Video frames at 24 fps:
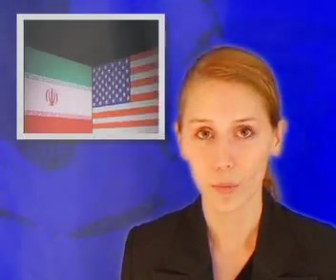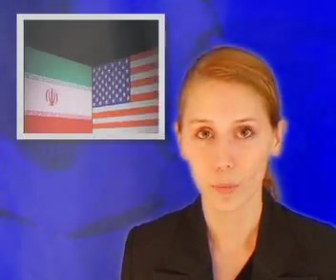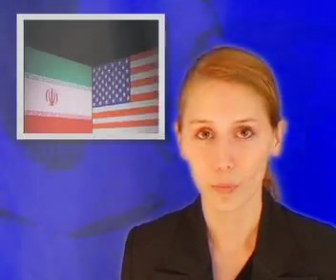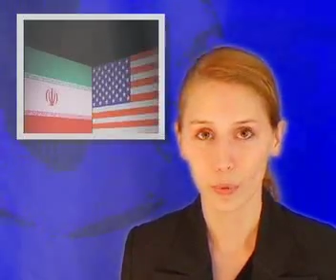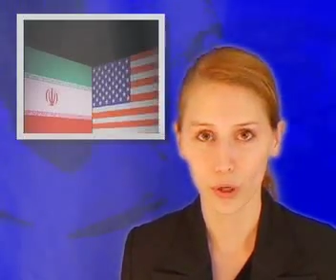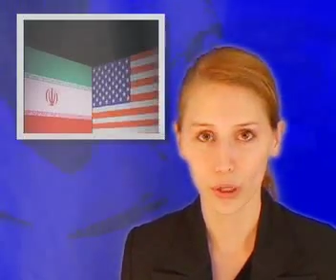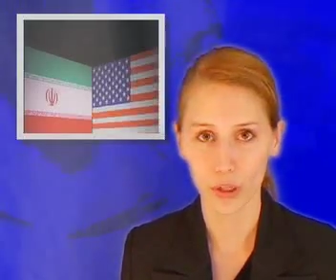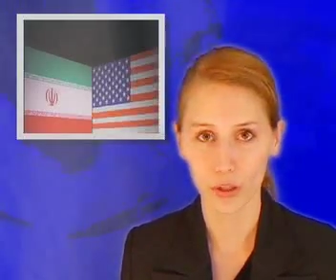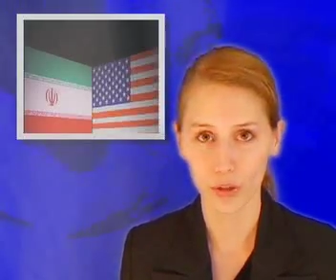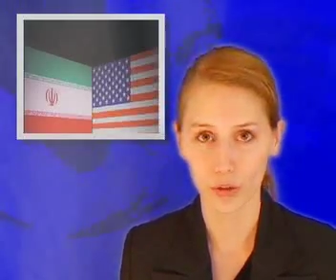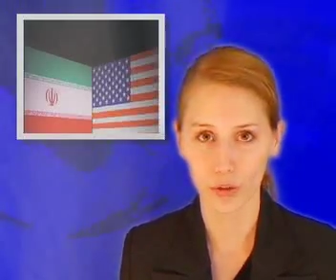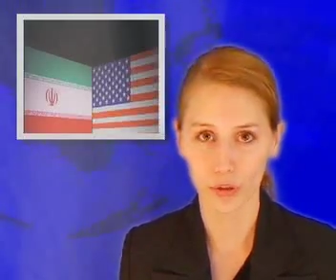
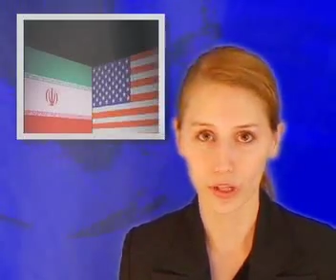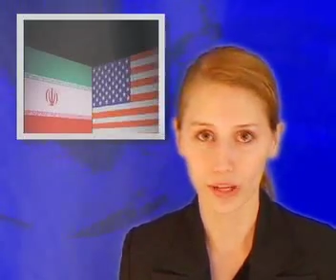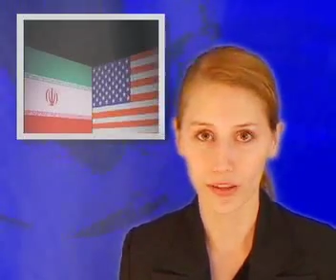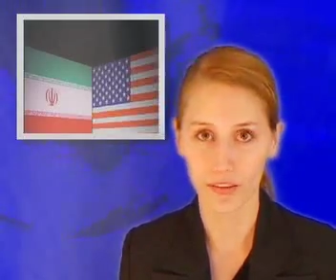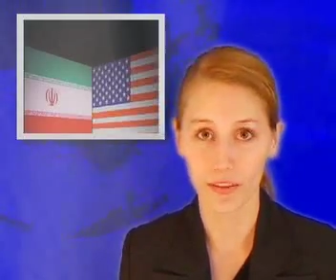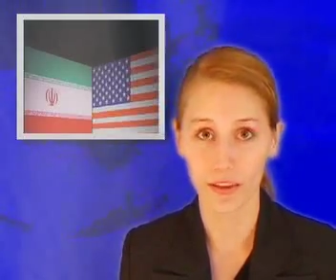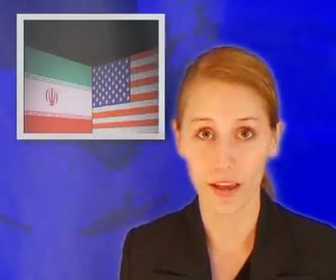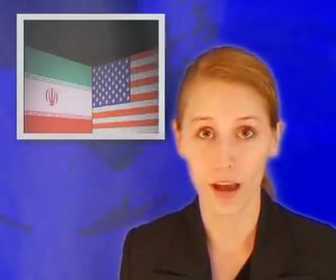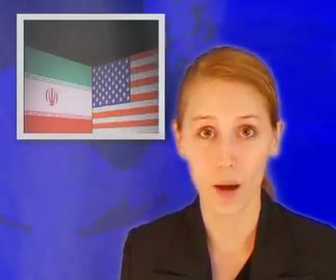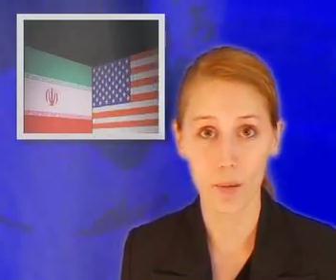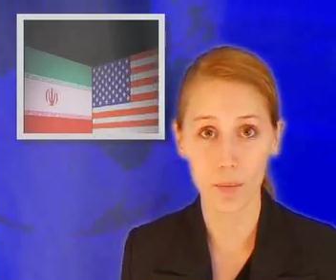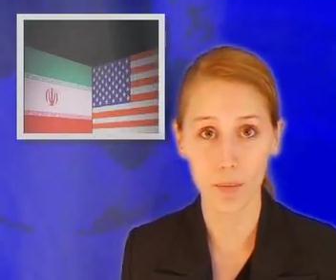preluding
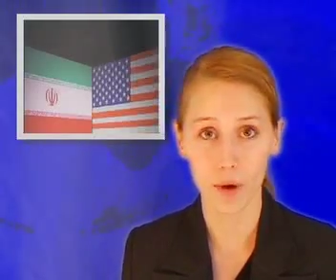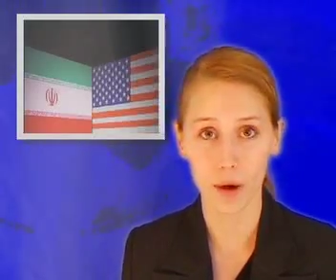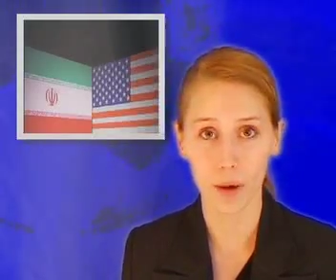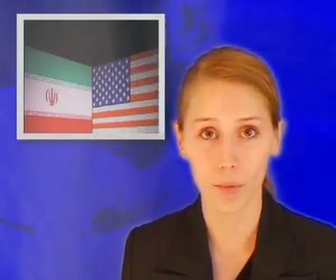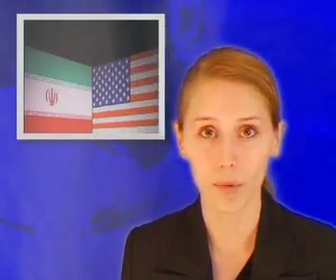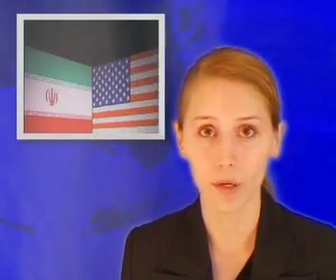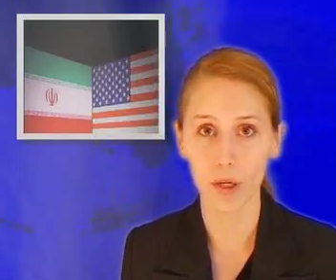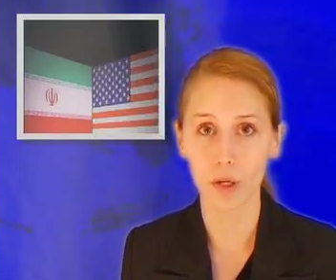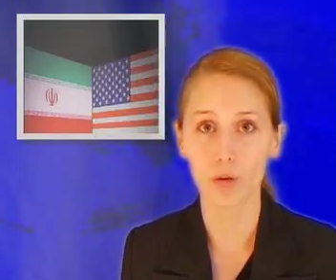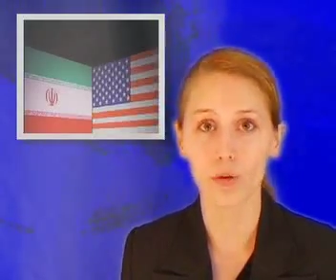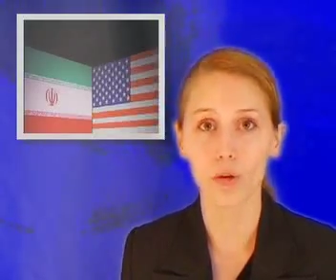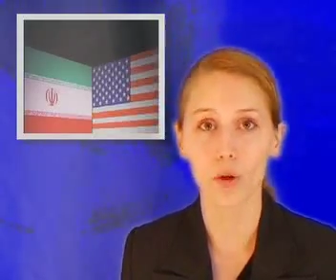the
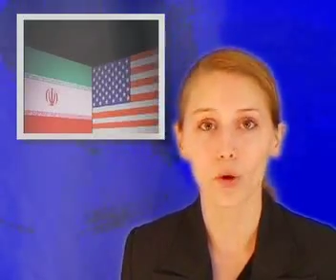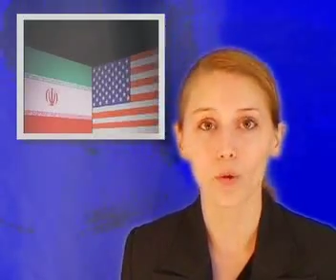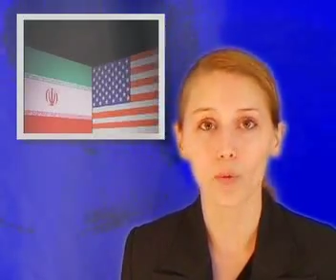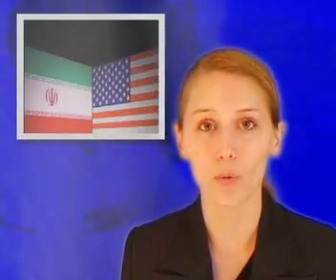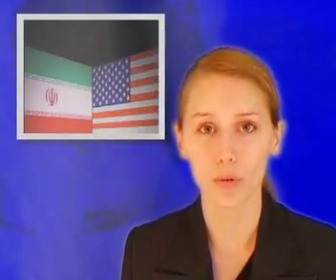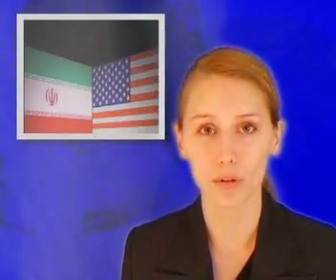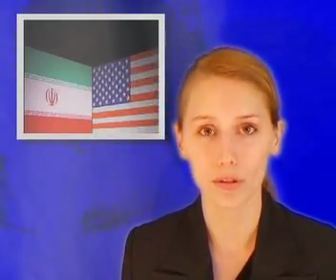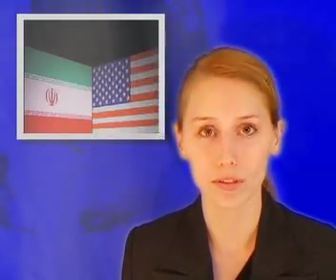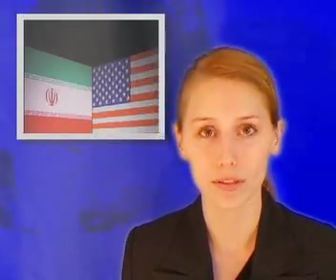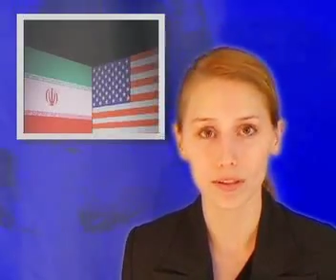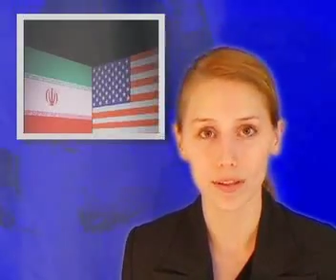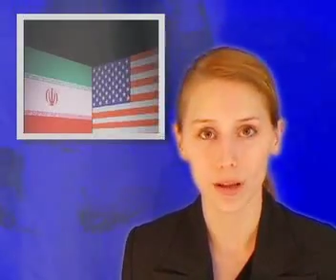upcoming
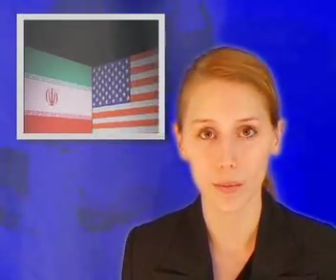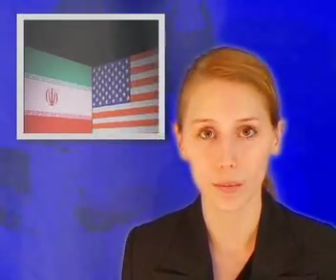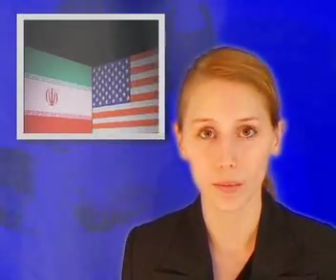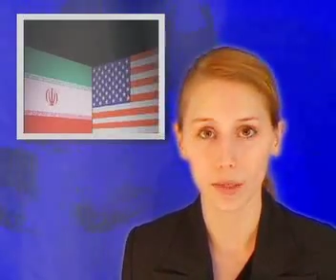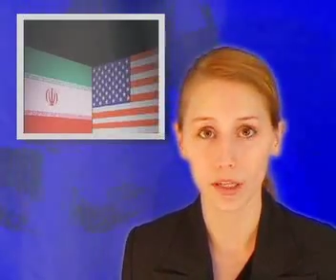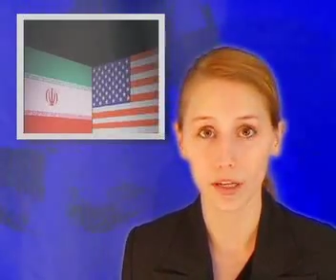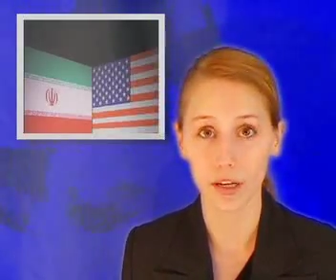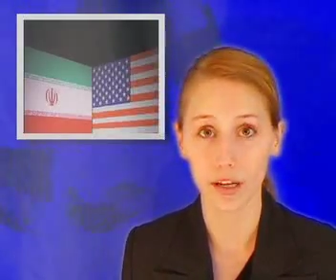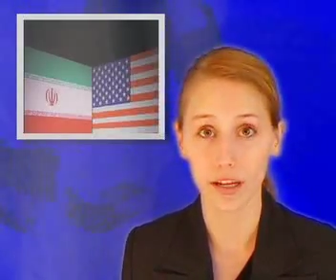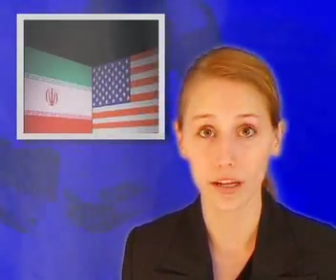global summit